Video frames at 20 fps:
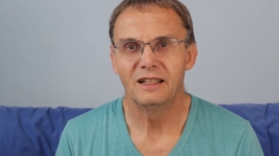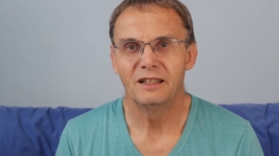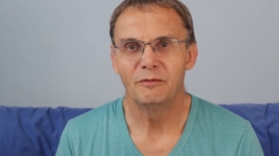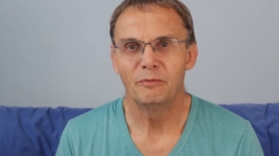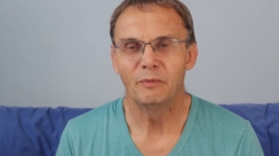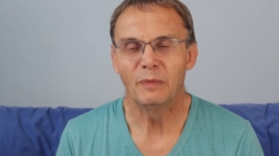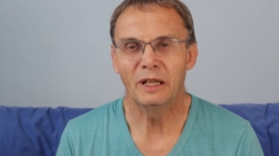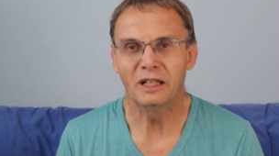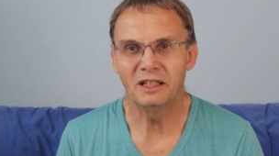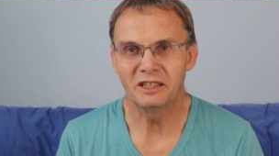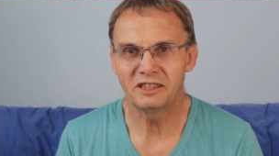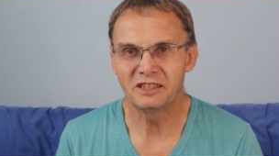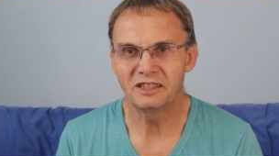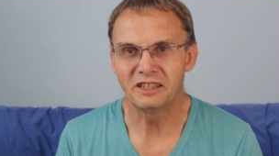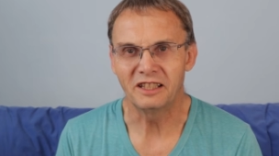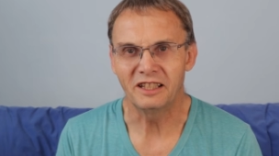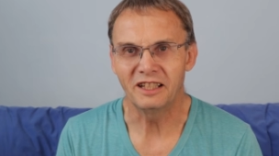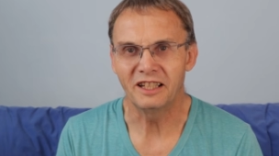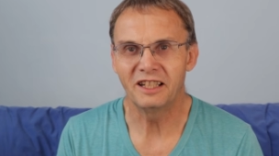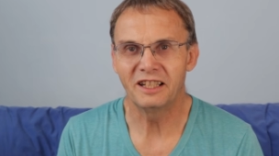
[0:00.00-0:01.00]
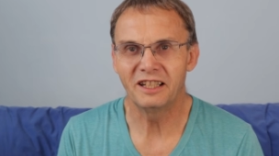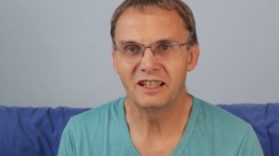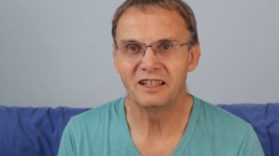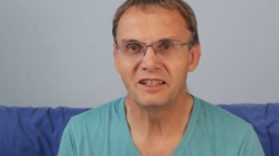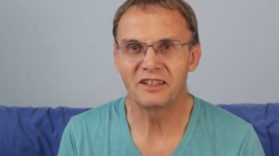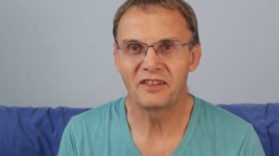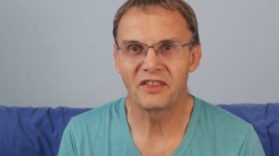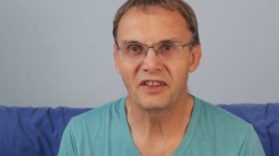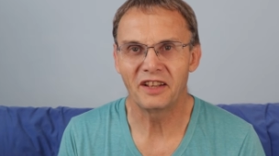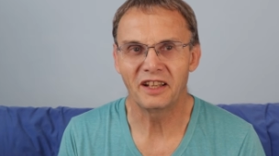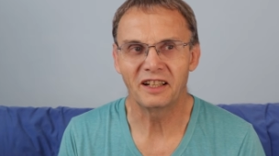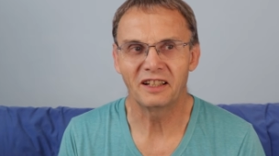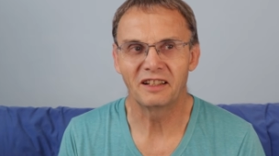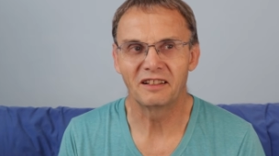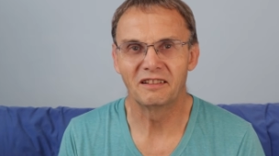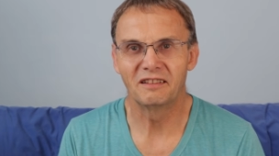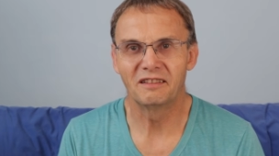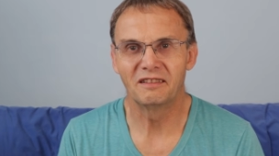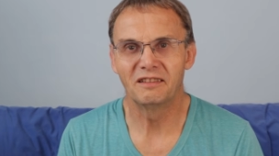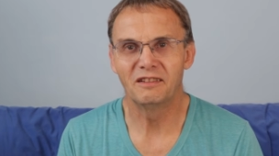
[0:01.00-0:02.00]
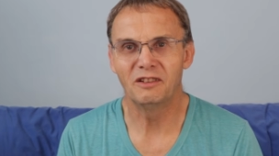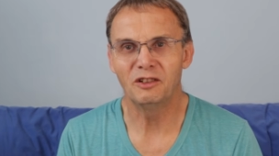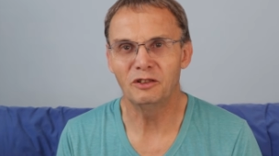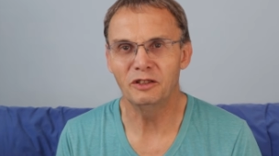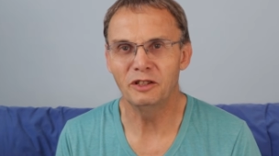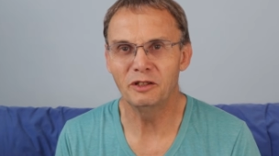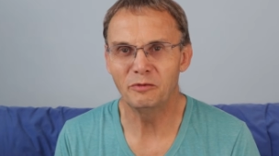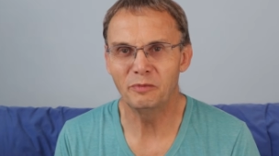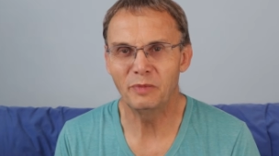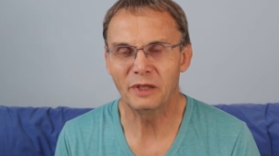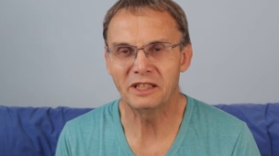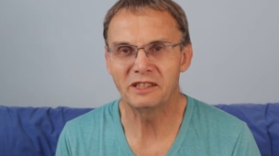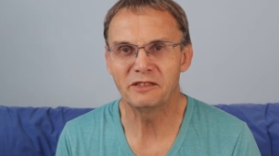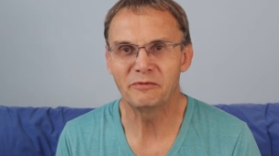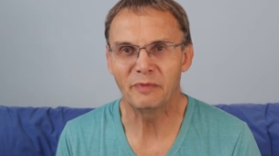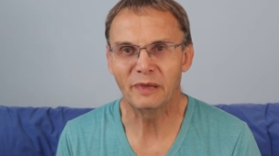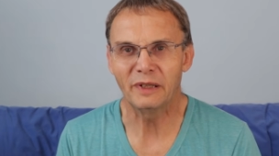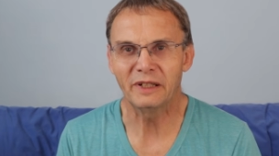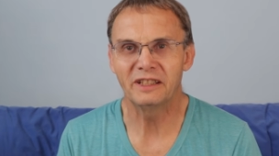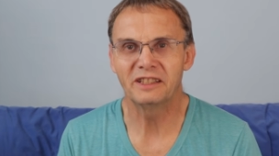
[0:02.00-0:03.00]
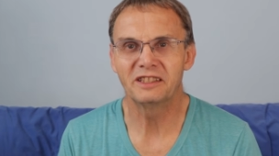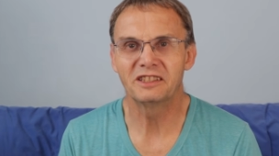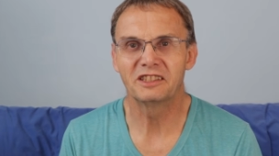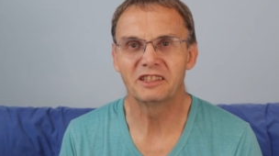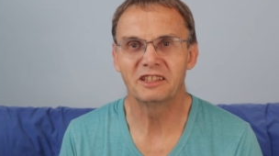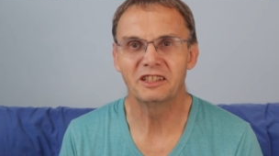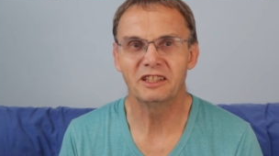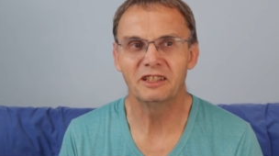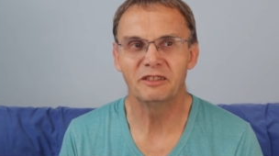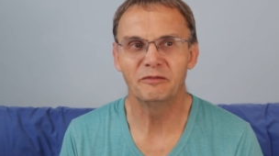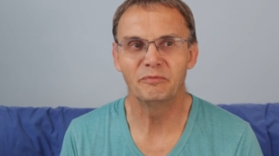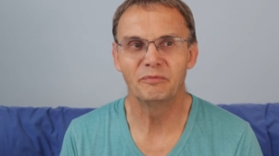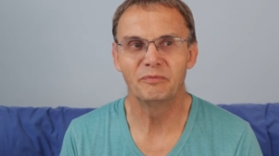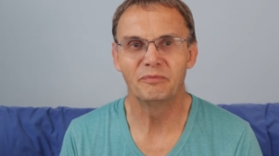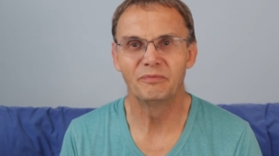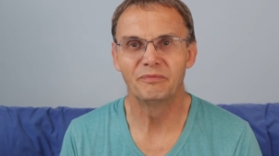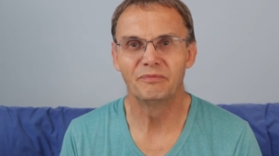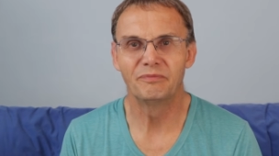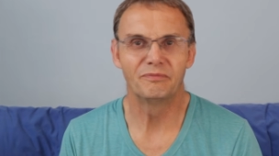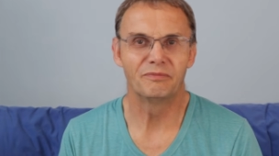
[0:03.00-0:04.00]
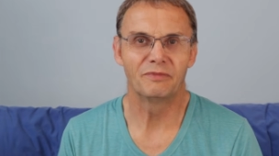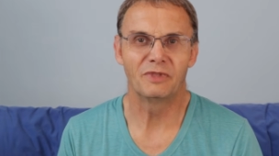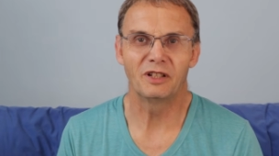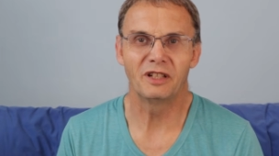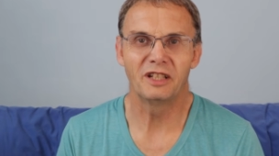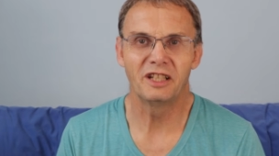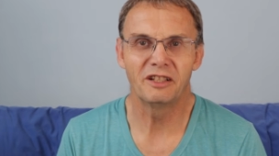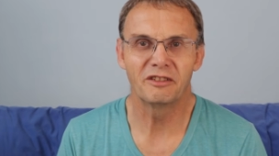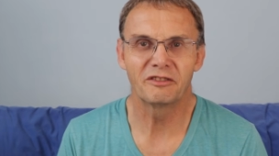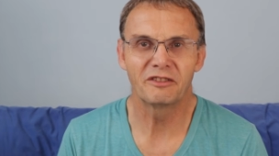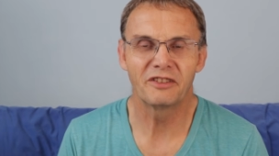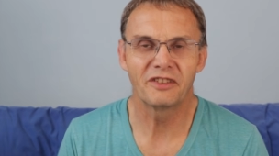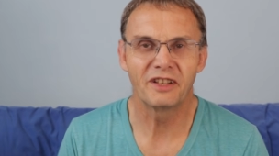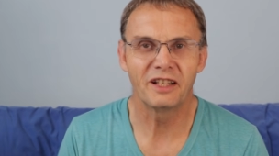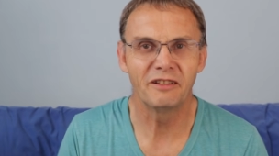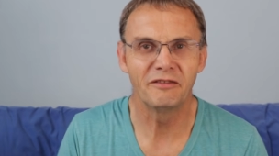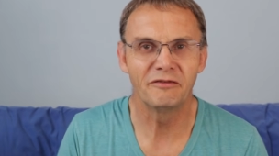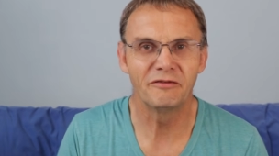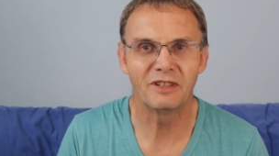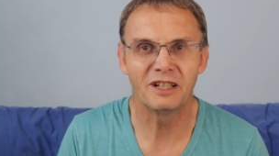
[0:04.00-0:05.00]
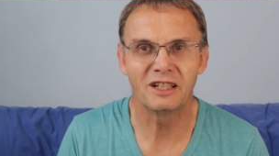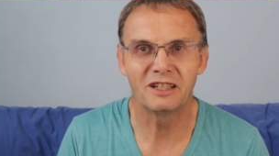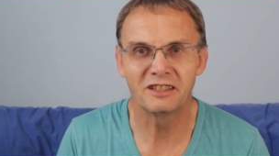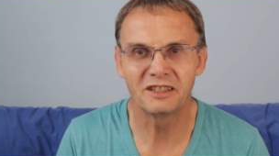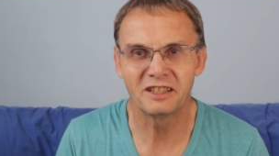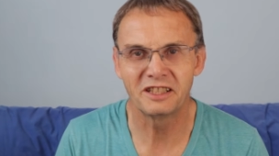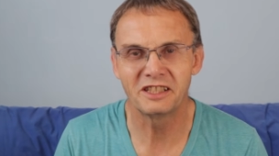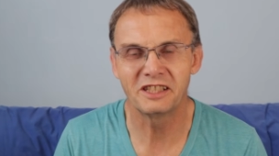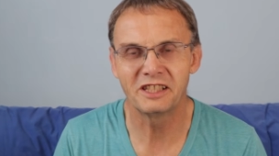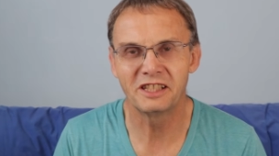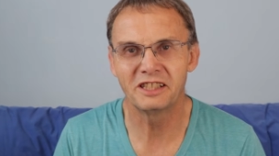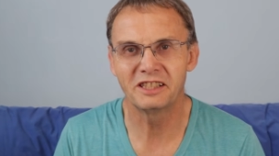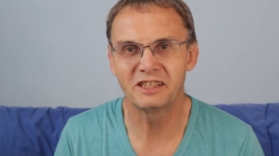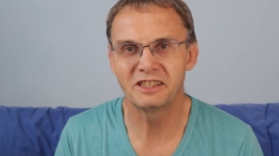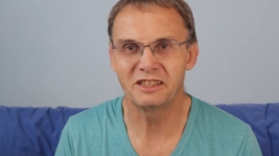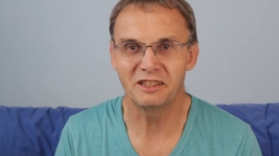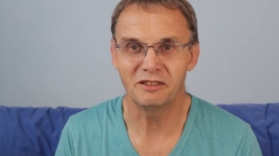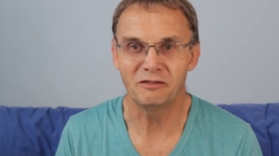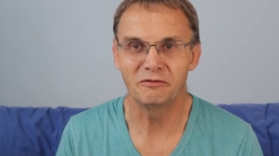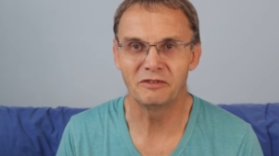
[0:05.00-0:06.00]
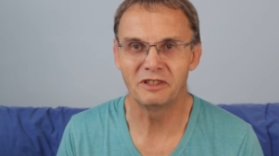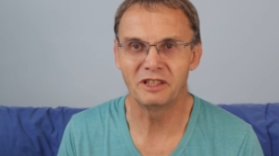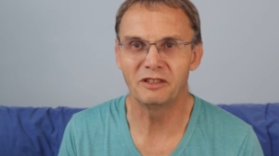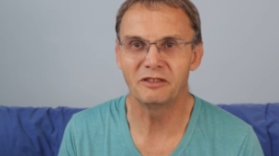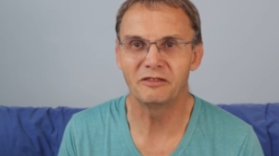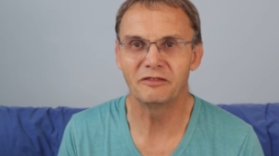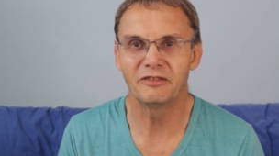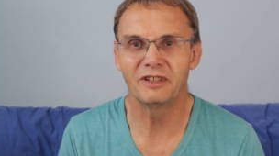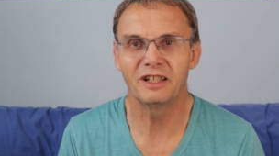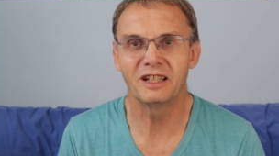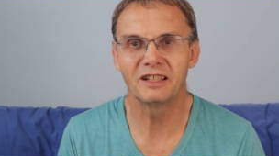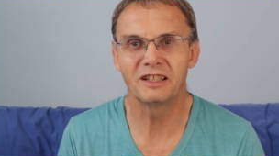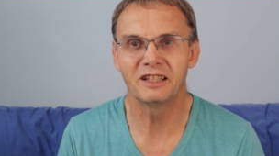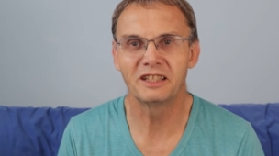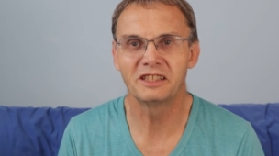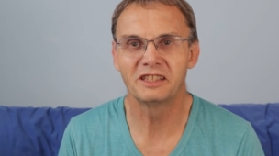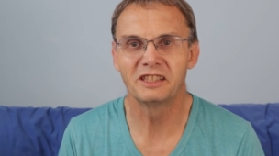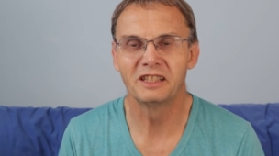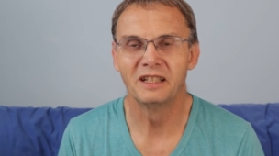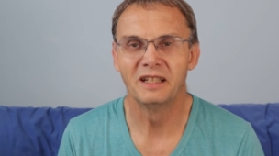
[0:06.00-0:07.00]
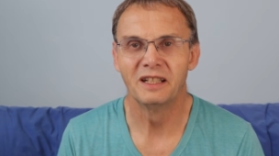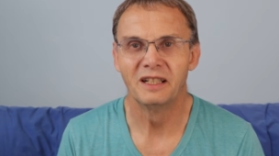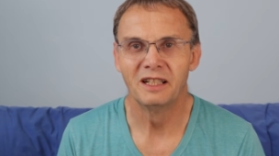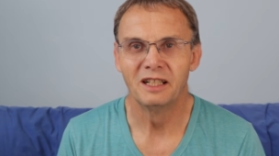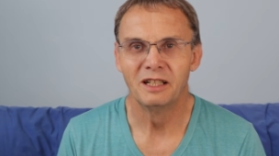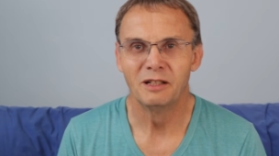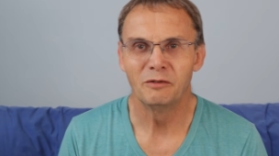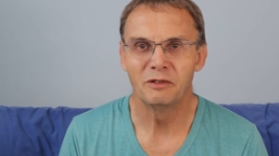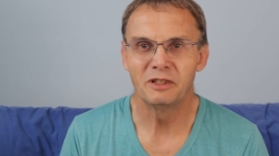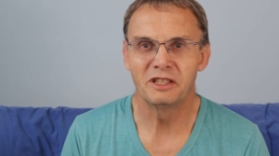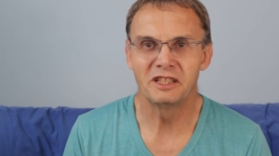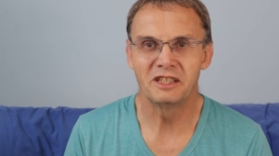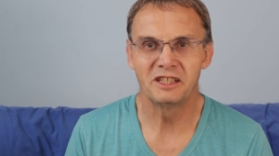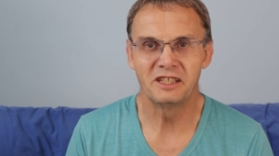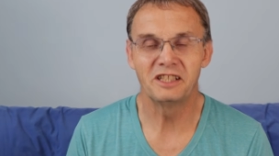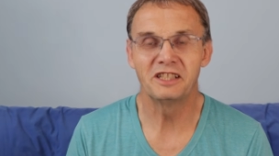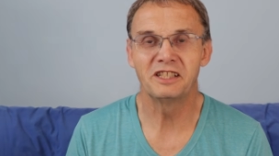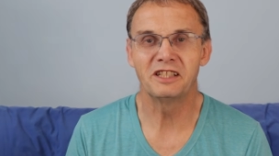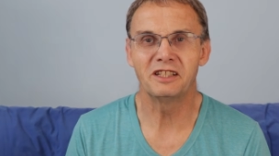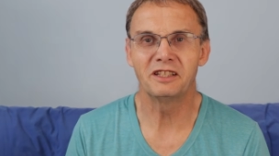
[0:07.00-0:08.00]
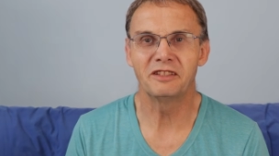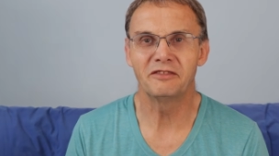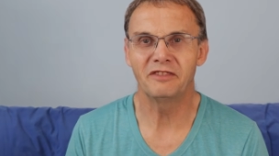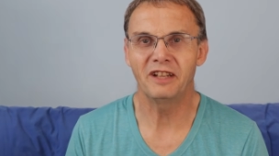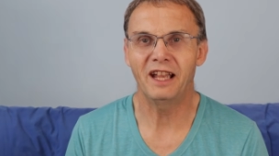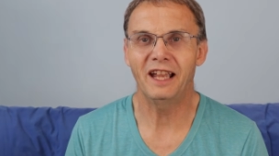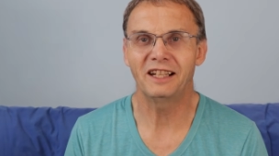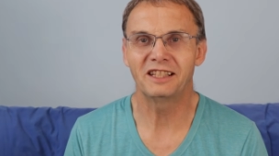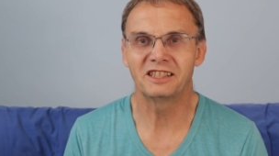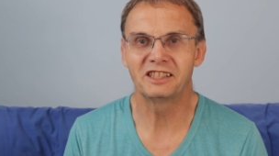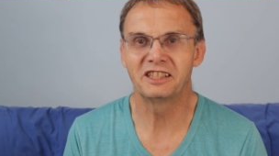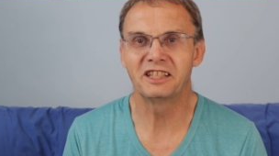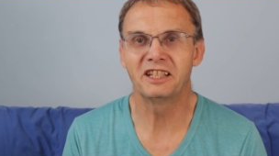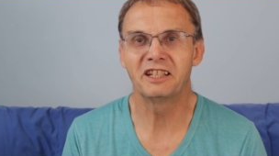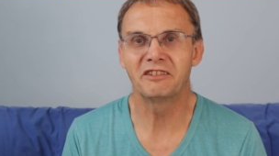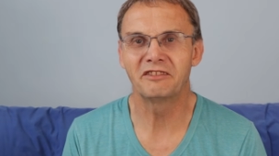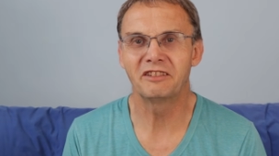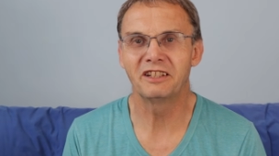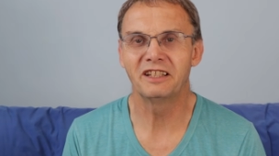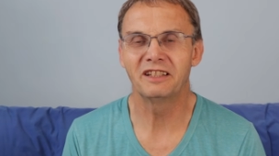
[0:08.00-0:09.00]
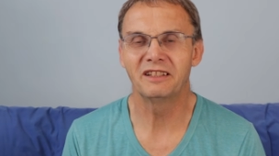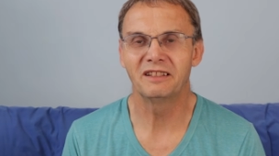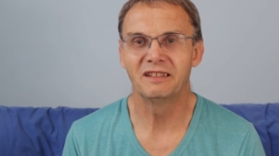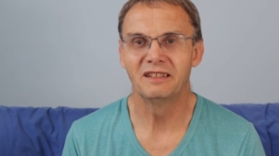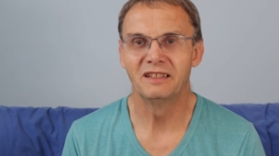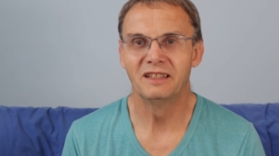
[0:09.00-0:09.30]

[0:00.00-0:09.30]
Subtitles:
Personally, I think oil-based paints, polyurethane varnishes, the old yacht varnish, which are designed for exterior